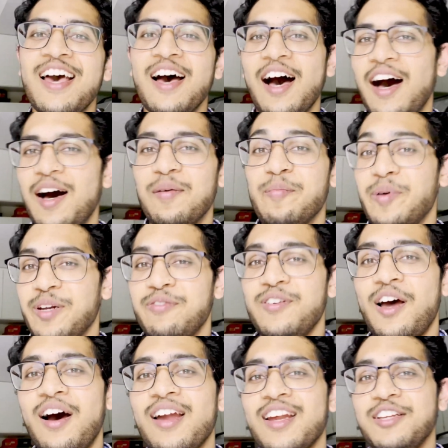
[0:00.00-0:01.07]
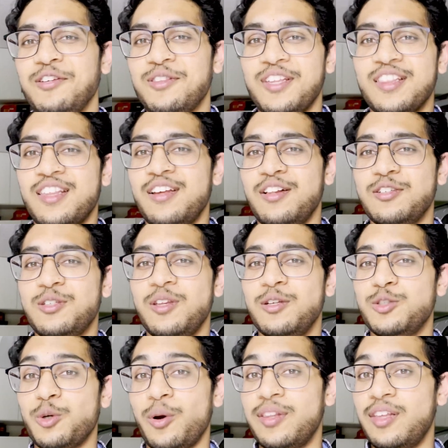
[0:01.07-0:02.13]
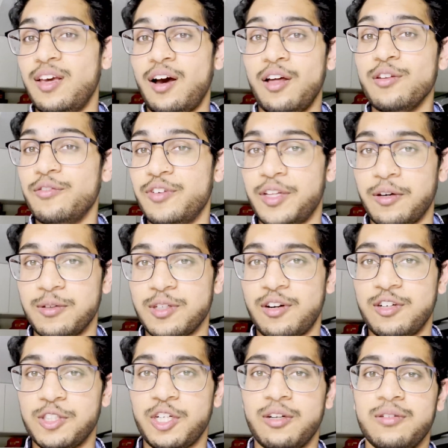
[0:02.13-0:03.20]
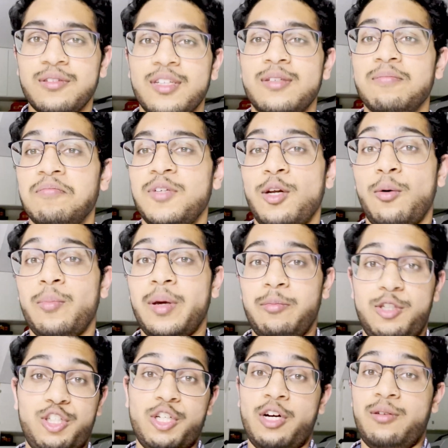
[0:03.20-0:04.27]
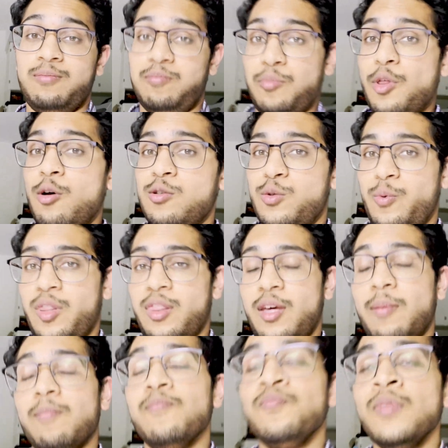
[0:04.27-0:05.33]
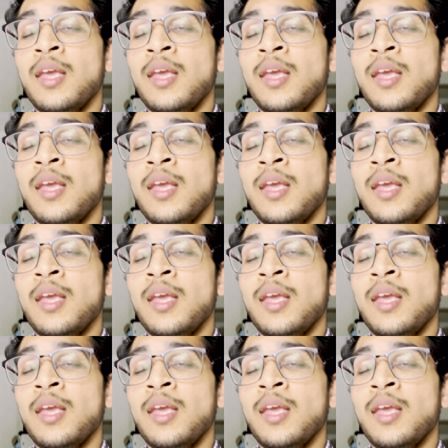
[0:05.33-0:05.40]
But if not, and you think they'll enjoy the other videos on our channel, then, you know, maybe share those with them.